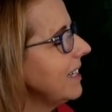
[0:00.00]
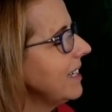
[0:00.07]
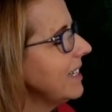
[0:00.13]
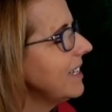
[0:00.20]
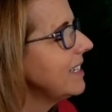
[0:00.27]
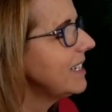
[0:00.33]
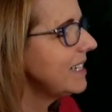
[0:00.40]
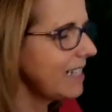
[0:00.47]

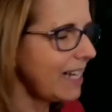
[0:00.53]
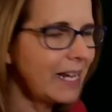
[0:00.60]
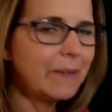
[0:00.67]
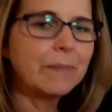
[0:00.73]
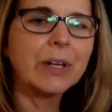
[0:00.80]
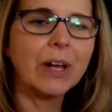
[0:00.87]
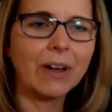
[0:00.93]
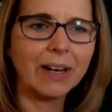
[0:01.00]
same
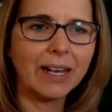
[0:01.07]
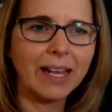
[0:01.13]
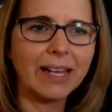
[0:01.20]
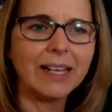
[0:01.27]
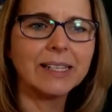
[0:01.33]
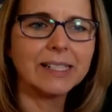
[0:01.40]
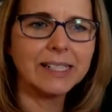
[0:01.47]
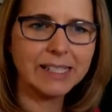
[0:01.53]
colour,
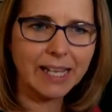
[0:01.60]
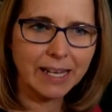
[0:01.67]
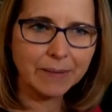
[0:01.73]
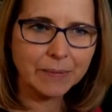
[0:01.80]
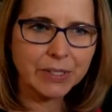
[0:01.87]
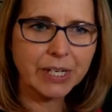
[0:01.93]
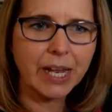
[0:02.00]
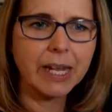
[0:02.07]
same
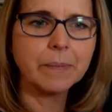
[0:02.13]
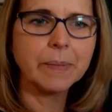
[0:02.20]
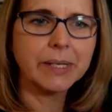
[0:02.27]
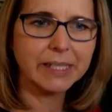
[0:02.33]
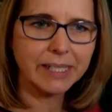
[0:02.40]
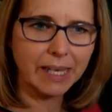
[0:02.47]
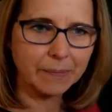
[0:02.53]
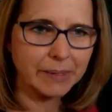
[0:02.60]
shape,
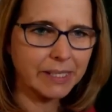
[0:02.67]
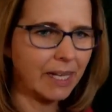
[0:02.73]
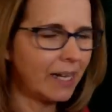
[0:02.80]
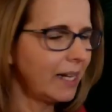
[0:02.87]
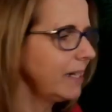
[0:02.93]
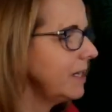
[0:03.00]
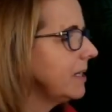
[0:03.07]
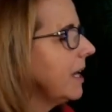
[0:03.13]
same
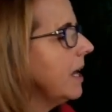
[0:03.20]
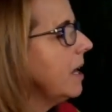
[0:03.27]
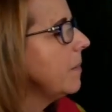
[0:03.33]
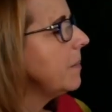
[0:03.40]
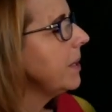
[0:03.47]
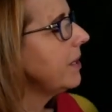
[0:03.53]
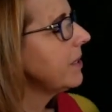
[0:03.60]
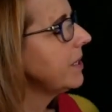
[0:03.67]
size.
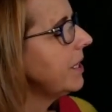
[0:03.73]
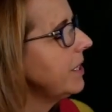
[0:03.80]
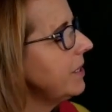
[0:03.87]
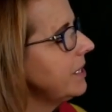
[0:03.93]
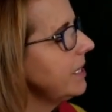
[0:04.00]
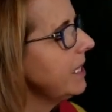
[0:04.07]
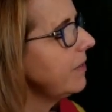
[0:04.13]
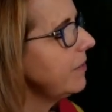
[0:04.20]
Because can you
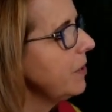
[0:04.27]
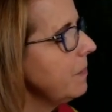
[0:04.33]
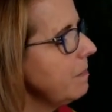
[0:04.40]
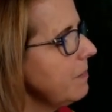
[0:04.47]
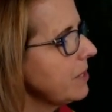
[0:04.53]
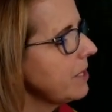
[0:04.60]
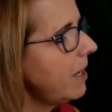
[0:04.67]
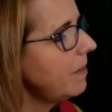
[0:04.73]
see, if you
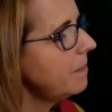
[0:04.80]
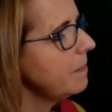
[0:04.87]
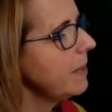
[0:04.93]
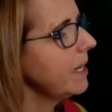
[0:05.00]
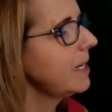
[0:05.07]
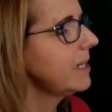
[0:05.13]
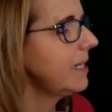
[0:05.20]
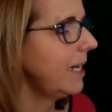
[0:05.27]
start
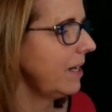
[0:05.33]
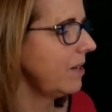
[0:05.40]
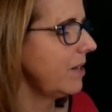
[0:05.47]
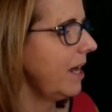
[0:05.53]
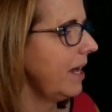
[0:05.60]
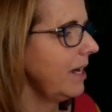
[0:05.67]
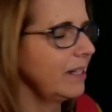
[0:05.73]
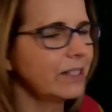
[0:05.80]
mixing
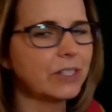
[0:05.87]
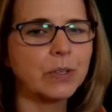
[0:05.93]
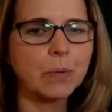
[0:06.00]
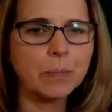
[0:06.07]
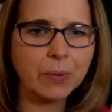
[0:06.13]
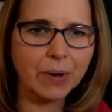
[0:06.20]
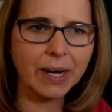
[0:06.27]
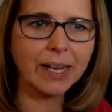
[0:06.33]
things, your
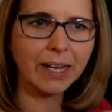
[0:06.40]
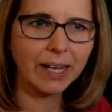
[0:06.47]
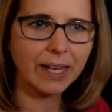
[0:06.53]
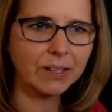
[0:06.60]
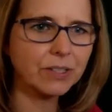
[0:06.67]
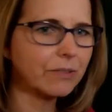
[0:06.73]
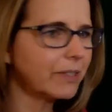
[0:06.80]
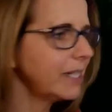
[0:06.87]
brain
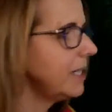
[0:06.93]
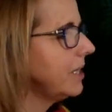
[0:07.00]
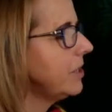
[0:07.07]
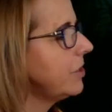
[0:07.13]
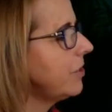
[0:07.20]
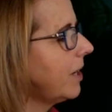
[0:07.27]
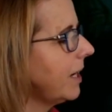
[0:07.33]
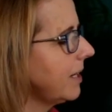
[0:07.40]
gets really
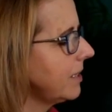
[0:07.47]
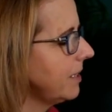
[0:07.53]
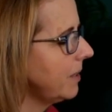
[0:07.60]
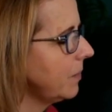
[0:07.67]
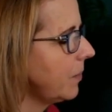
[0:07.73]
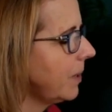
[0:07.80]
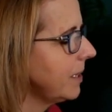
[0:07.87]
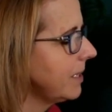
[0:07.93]
distracted.
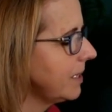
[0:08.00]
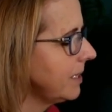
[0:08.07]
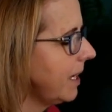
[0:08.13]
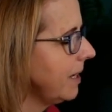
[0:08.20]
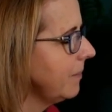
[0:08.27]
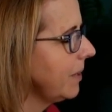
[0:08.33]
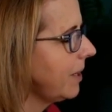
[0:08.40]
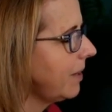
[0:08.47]
Whereas
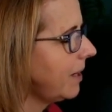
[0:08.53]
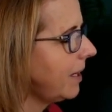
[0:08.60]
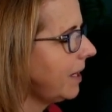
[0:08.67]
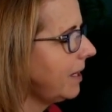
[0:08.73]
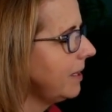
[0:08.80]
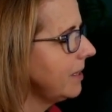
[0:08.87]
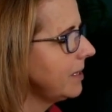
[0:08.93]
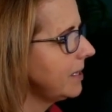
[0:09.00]
same colour,
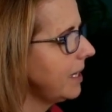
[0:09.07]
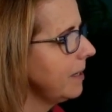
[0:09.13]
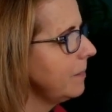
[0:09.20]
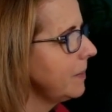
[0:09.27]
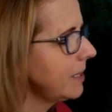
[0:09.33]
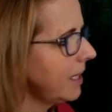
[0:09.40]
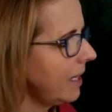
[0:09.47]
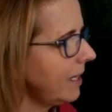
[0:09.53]
same
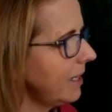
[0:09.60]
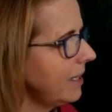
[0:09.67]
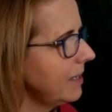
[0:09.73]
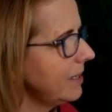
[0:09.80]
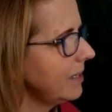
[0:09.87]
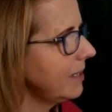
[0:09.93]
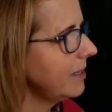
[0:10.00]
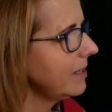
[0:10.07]

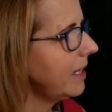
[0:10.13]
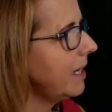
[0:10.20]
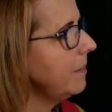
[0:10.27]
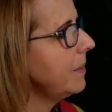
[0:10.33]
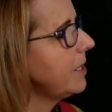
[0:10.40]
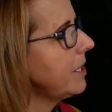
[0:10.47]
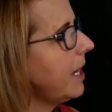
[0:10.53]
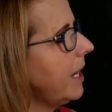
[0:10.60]
size, same
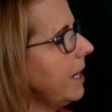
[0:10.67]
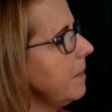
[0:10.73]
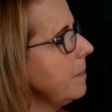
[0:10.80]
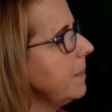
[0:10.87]
shape,